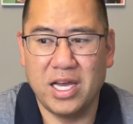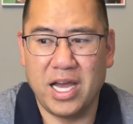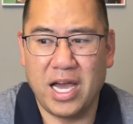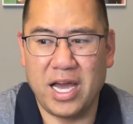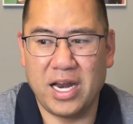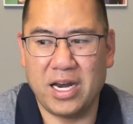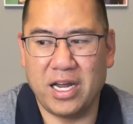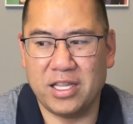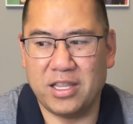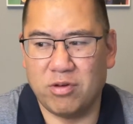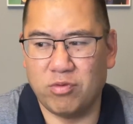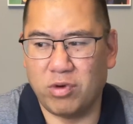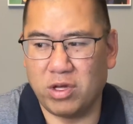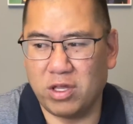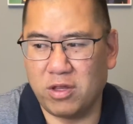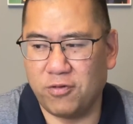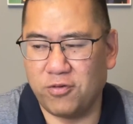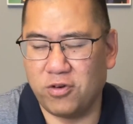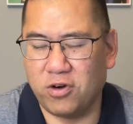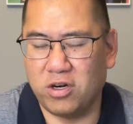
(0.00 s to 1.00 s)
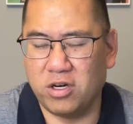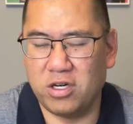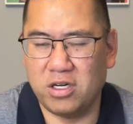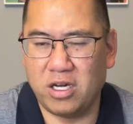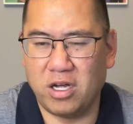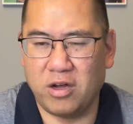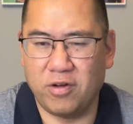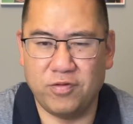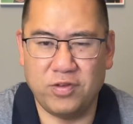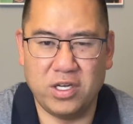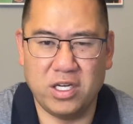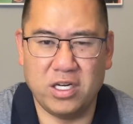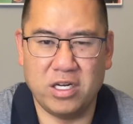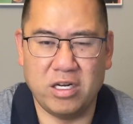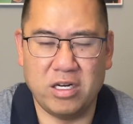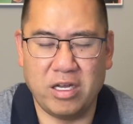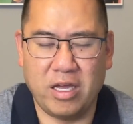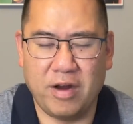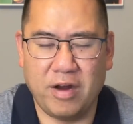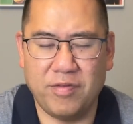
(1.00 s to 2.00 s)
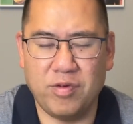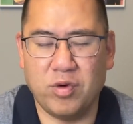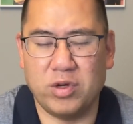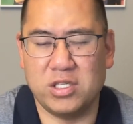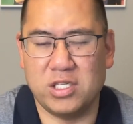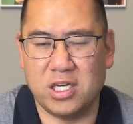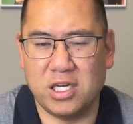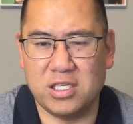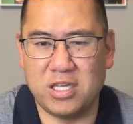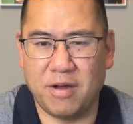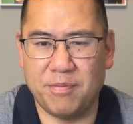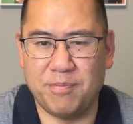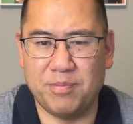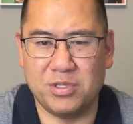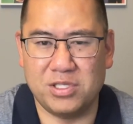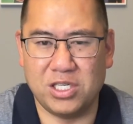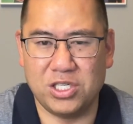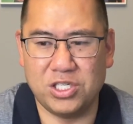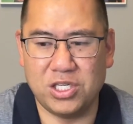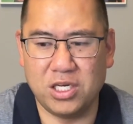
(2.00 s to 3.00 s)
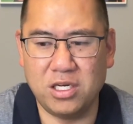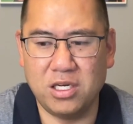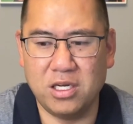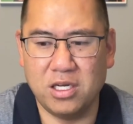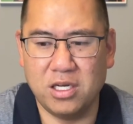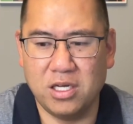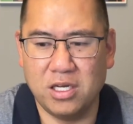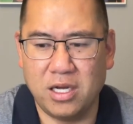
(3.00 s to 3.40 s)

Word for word: And I think Rutherford, Allvin, and everyone's in a tough position.